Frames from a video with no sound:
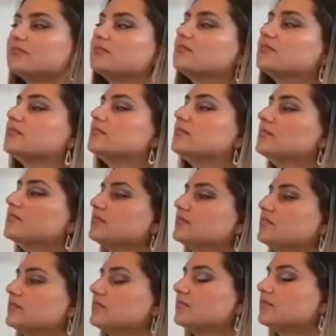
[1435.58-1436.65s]

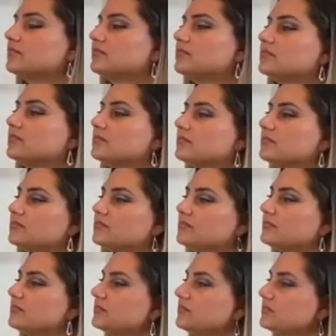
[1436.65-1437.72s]

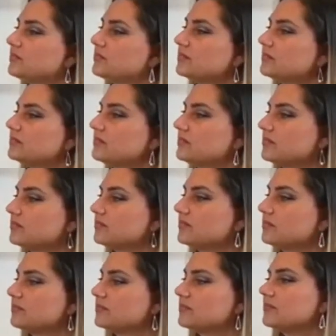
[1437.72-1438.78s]

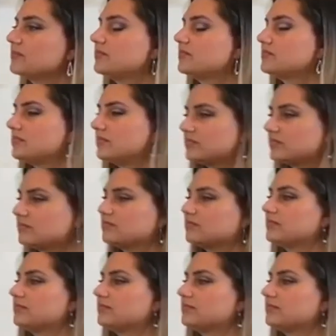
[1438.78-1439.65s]
[no speech]